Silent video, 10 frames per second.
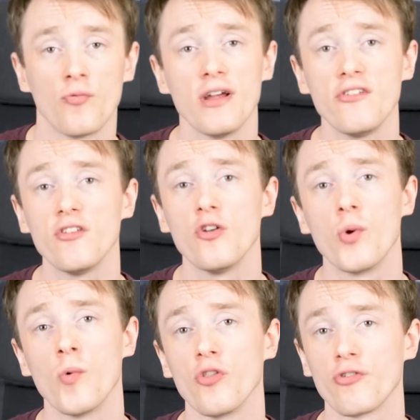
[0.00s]
The reason that
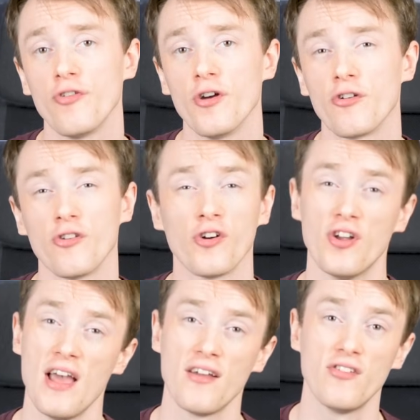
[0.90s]
we want to focus on
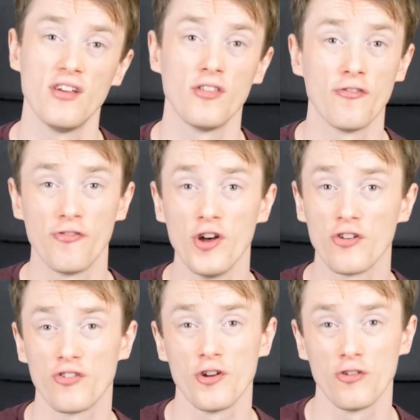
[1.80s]
connecting the
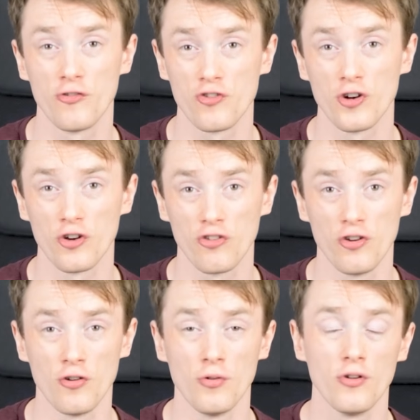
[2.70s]
first note of chunk
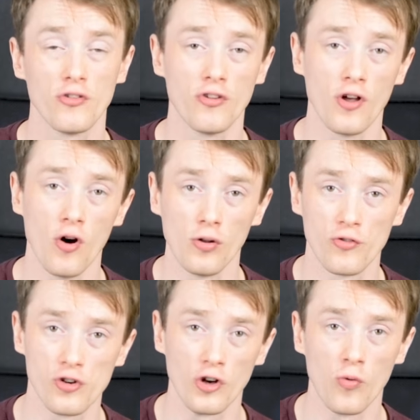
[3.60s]
2 to the whole
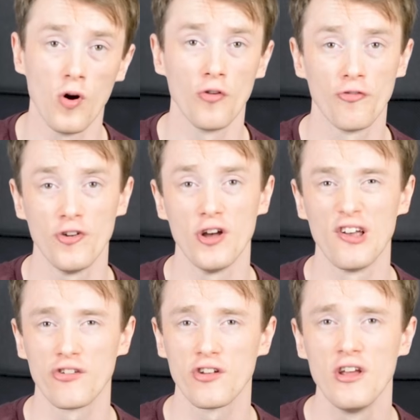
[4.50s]
of chunk 1
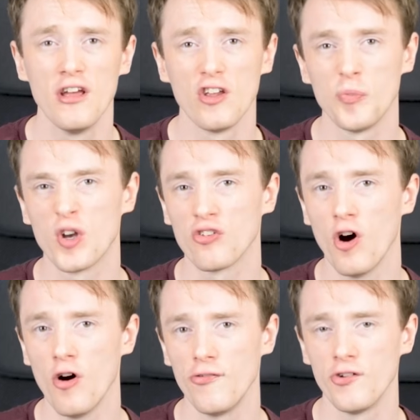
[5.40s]
first is because
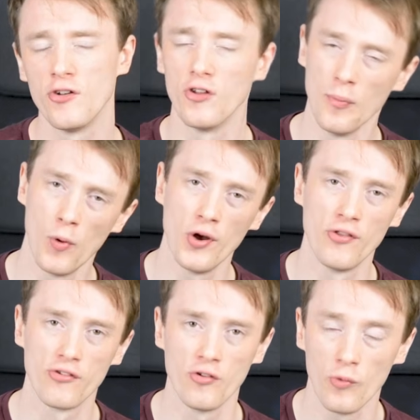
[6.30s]
often the
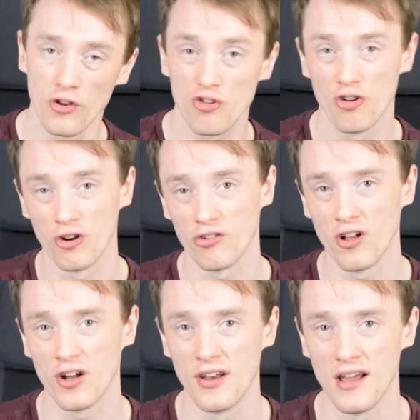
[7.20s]
points at which chunks
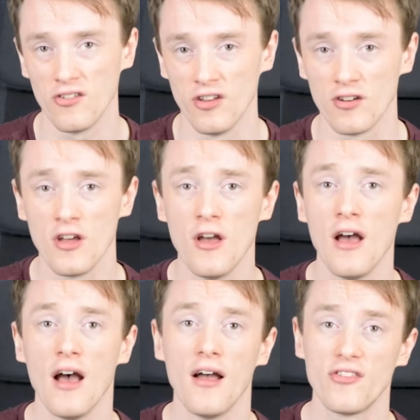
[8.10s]
are connected
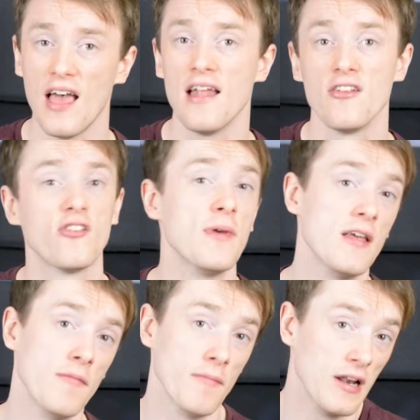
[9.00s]
tend to be,
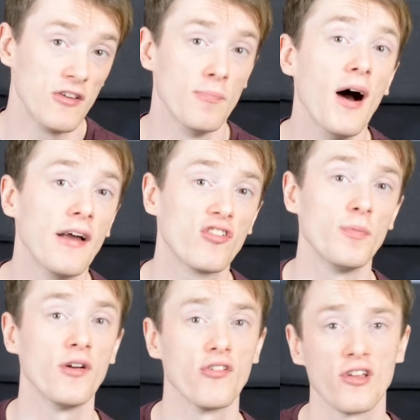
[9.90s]
in at least my
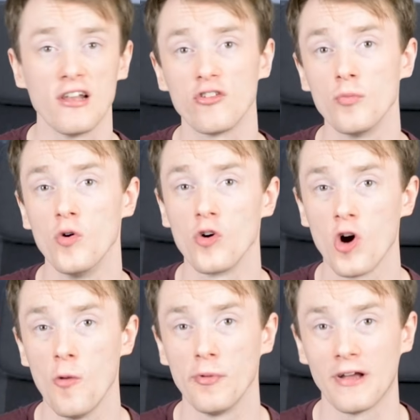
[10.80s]
experience, a little more
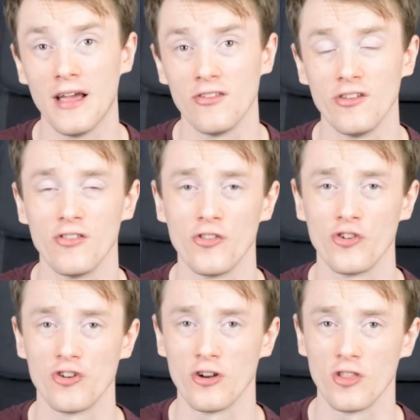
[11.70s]
complicated than the
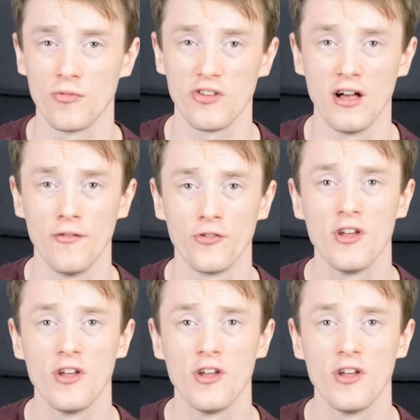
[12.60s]
chunk themselves.